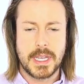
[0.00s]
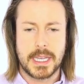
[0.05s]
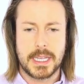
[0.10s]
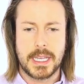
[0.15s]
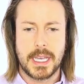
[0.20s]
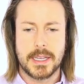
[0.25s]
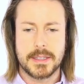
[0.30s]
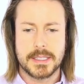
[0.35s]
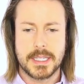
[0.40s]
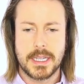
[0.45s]
that
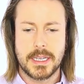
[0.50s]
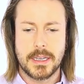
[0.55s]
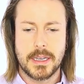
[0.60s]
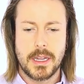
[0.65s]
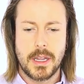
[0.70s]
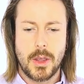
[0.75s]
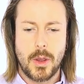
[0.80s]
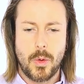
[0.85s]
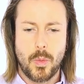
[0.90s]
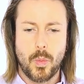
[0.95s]
kicks in
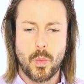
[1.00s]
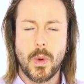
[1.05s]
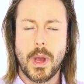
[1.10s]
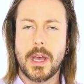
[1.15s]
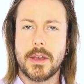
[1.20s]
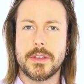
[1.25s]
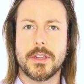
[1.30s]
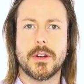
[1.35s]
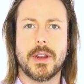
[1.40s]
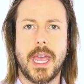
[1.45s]

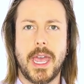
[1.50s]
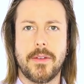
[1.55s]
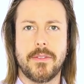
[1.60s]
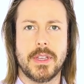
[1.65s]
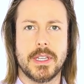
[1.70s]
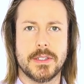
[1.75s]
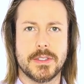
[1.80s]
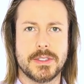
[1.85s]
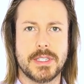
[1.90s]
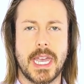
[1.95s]
while you're
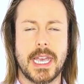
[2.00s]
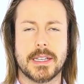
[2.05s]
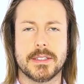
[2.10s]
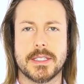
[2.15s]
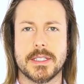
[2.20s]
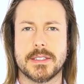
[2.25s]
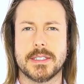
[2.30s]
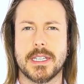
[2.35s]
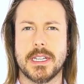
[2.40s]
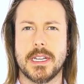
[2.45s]
having sex,
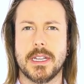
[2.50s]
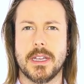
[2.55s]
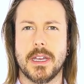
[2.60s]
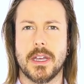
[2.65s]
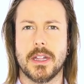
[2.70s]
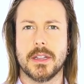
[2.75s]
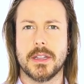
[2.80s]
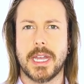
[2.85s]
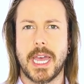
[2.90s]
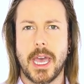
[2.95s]
it's gonna
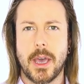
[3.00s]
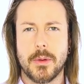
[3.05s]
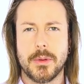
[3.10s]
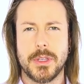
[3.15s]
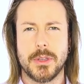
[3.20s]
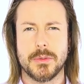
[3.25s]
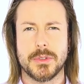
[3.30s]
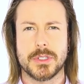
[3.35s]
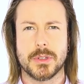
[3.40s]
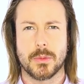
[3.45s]
allow
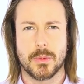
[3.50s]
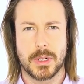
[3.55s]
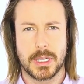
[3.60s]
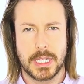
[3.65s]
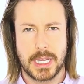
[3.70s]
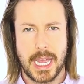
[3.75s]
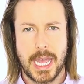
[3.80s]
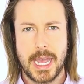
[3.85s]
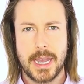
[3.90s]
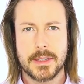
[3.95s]
you to
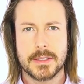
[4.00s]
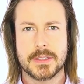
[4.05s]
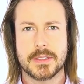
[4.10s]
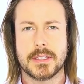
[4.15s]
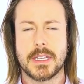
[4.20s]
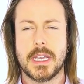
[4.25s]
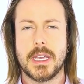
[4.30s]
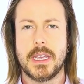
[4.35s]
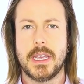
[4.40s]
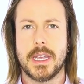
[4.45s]

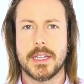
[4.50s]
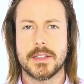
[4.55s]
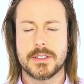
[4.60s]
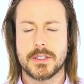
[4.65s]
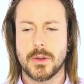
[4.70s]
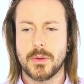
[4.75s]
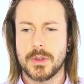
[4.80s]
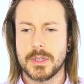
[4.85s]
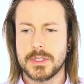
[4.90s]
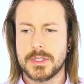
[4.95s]
relax. It's
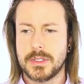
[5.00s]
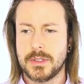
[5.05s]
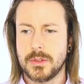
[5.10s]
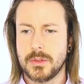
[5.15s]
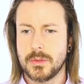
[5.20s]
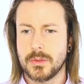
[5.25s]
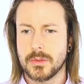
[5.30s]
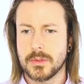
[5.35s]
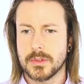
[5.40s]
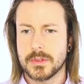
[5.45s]
going
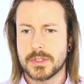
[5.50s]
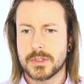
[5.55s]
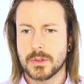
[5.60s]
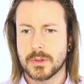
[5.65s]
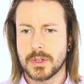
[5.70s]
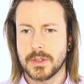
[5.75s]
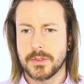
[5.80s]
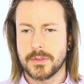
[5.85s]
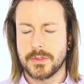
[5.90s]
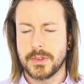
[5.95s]
to
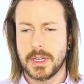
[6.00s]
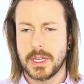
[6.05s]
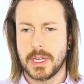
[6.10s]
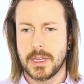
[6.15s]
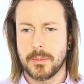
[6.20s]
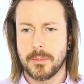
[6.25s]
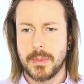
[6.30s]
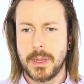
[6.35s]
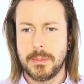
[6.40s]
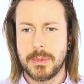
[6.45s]
sort
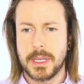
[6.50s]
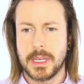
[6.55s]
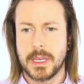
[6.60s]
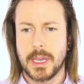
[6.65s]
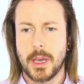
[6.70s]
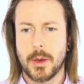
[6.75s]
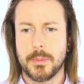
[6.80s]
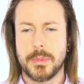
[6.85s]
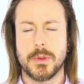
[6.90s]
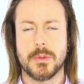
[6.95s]
of maybe
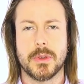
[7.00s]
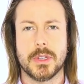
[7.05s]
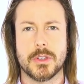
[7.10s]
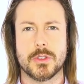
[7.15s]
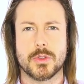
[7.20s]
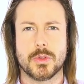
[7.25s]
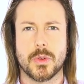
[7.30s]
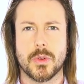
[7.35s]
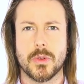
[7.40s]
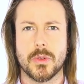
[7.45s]
help you
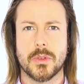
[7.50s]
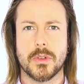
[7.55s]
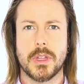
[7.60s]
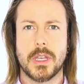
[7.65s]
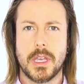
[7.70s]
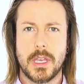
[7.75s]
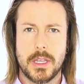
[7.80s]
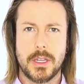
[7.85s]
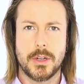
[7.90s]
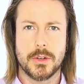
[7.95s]
control
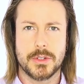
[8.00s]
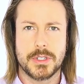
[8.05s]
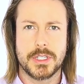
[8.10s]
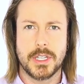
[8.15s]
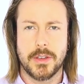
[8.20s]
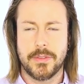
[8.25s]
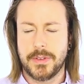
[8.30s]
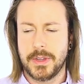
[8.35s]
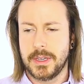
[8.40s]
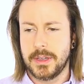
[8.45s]

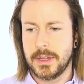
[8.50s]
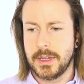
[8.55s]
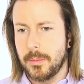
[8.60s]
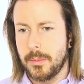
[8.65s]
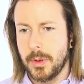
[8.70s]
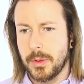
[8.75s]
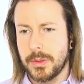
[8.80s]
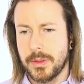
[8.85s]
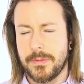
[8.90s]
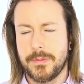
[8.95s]
yourself in
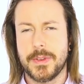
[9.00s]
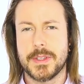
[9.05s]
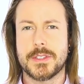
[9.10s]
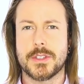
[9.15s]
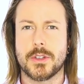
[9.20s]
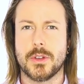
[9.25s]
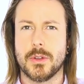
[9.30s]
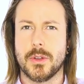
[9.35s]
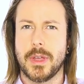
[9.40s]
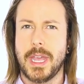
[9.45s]
both a
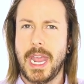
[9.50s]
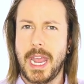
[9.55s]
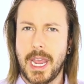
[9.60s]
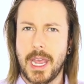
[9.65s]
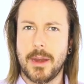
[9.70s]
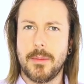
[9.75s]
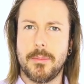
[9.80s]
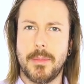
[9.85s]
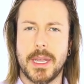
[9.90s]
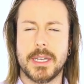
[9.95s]
physical
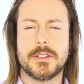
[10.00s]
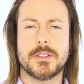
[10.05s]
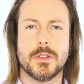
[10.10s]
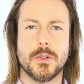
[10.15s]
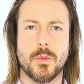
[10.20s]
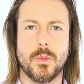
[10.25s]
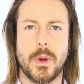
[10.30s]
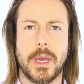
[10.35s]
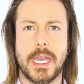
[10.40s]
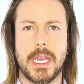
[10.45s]
and
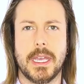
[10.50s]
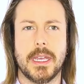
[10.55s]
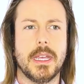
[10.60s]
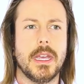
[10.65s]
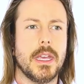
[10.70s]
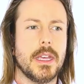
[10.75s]
mental way